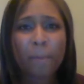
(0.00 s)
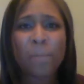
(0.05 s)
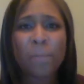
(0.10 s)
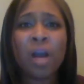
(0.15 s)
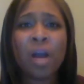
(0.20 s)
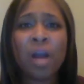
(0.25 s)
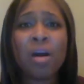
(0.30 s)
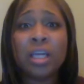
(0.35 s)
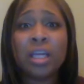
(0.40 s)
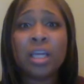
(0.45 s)

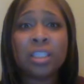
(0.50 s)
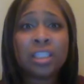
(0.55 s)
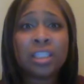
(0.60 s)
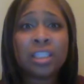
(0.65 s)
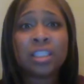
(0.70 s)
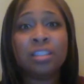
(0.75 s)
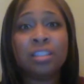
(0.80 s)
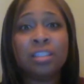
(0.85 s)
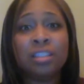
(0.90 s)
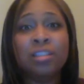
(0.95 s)
All right, and
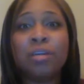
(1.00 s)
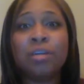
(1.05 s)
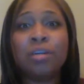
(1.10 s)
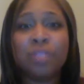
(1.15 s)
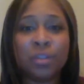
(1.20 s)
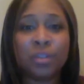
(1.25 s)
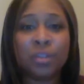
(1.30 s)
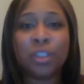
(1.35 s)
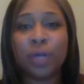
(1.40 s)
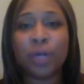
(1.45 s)
just, you know,
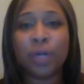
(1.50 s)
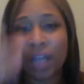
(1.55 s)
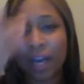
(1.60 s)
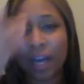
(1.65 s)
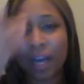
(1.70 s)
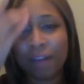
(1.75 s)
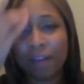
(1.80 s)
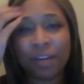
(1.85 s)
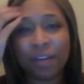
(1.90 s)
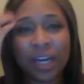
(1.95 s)
to enjoy
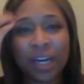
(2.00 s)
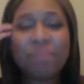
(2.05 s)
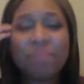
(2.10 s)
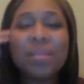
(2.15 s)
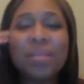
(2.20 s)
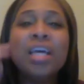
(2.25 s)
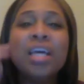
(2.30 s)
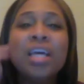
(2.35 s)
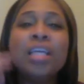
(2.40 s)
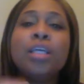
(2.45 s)
life, right?
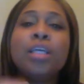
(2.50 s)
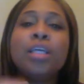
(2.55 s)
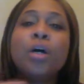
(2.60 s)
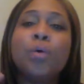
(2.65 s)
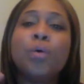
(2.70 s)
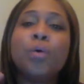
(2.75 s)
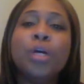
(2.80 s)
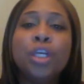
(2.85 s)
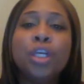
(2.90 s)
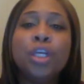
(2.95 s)

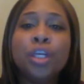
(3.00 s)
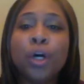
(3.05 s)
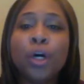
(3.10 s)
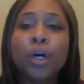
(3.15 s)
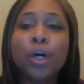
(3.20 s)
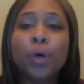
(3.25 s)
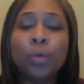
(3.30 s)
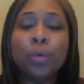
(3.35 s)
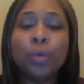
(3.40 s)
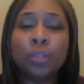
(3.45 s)
So, you
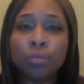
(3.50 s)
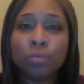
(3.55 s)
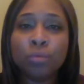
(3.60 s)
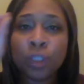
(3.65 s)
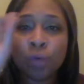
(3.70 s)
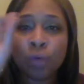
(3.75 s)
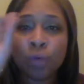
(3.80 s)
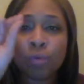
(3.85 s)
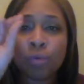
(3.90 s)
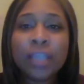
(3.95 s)
know,
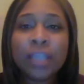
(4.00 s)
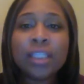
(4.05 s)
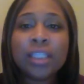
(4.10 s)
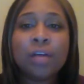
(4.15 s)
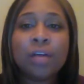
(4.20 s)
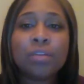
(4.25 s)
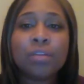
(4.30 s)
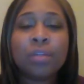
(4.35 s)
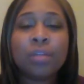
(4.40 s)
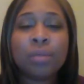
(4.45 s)
so write
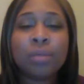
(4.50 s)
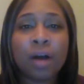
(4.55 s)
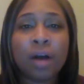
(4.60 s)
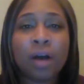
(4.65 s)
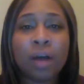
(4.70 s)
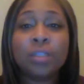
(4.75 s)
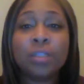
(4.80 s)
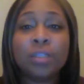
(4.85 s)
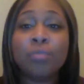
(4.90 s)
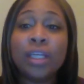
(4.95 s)
down the
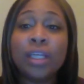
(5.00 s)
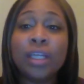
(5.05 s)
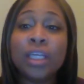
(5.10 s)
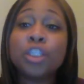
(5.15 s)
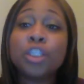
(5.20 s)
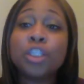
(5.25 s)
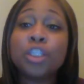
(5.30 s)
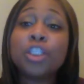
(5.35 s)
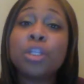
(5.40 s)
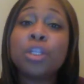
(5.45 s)
problems, write
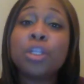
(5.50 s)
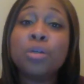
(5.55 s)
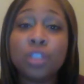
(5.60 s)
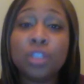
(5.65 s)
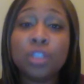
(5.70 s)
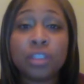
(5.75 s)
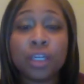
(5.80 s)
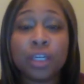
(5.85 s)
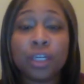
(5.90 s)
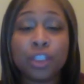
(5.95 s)
down the
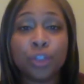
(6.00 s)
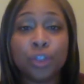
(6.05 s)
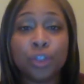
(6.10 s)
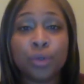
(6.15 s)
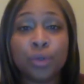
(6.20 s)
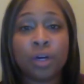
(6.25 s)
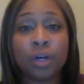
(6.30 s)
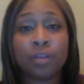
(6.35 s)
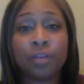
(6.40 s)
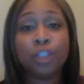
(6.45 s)
solutions that
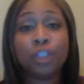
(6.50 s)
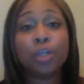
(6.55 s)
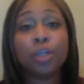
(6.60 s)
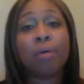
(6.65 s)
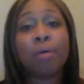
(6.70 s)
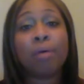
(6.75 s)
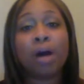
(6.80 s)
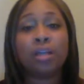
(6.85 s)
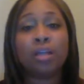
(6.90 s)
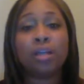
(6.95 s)
your
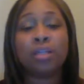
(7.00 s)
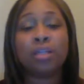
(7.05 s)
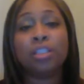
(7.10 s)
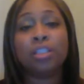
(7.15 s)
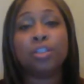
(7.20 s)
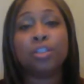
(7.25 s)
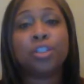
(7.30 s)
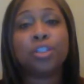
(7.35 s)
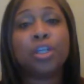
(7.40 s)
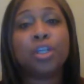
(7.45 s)
products
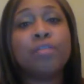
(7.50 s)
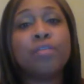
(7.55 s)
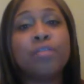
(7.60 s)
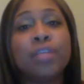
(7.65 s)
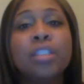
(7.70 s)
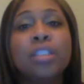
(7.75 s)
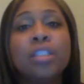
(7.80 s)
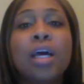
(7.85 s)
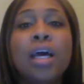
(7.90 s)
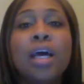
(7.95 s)
and your
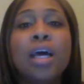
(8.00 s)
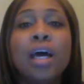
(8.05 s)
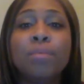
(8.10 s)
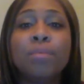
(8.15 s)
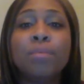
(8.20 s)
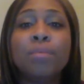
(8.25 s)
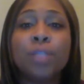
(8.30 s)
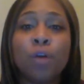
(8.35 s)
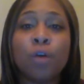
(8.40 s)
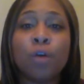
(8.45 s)
service
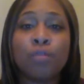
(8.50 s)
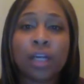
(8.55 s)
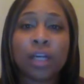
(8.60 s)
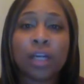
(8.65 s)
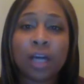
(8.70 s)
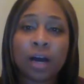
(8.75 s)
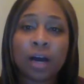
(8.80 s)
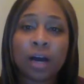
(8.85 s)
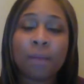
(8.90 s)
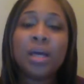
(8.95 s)
helps
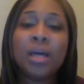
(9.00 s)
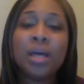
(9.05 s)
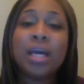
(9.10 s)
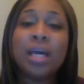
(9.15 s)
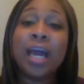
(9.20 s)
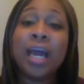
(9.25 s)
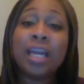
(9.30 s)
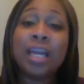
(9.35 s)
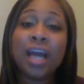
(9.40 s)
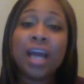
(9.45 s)
overcome,
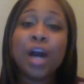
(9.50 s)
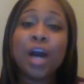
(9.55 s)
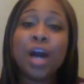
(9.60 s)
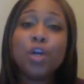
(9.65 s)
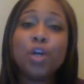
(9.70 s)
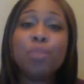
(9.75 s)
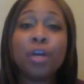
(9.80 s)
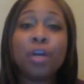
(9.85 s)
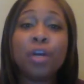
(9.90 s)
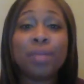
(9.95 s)
and now
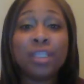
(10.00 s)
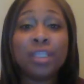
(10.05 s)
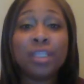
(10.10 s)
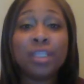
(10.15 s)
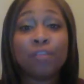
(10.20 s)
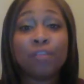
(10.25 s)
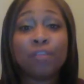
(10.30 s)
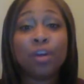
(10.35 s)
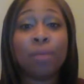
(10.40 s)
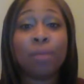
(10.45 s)
you pretty much
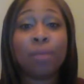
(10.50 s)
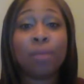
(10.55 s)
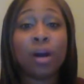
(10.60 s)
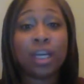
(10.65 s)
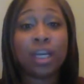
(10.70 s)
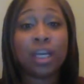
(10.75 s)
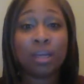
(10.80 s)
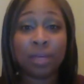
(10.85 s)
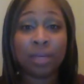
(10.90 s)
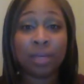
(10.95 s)
have your
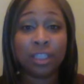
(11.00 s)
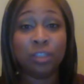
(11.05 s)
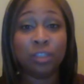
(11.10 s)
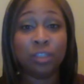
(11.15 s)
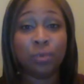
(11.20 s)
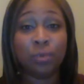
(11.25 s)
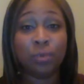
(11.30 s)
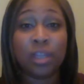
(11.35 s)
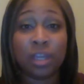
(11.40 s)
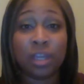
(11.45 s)
marketing
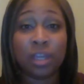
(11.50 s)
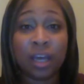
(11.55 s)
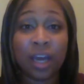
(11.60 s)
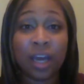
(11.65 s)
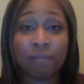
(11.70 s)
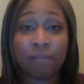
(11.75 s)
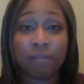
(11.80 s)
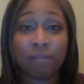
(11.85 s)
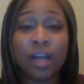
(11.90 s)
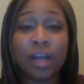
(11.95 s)
message within
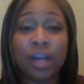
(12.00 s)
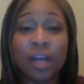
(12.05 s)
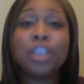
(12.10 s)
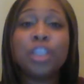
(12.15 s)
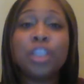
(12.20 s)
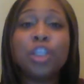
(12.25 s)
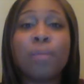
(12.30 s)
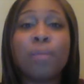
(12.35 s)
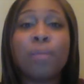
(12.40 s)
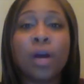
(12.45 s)
that, right?
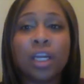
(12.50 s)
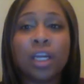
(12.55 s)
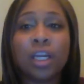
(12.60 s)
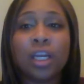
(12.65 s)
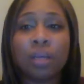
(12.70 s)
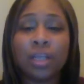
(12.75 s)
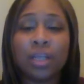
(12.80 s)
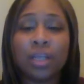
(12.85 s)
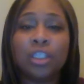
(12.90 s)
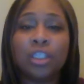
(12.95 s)
That's your
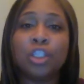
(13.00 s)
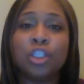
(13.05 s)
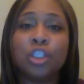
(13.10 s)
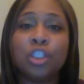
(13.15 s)
marketing message.